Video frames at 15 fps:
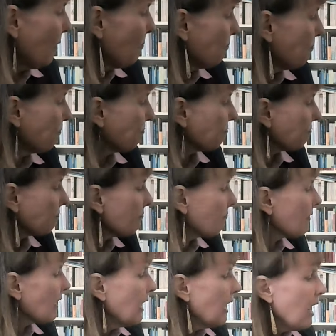them.
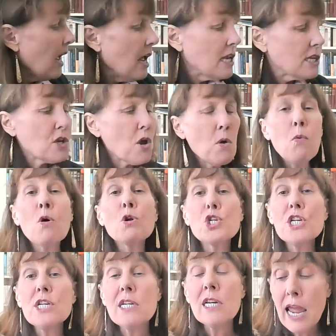So what
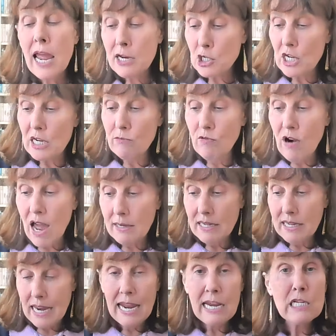she did actually write
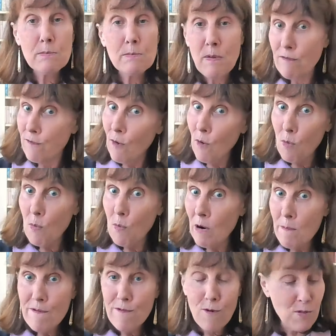next, before
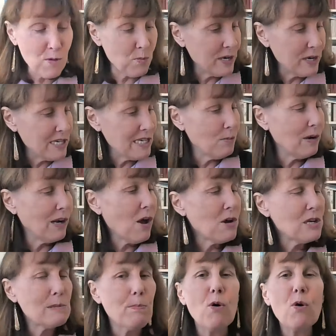well before the Windy
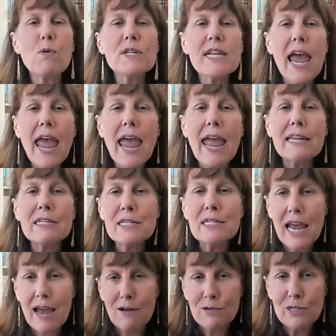Willows book, was Anne's
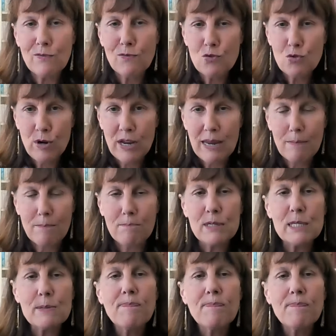House of Dreams.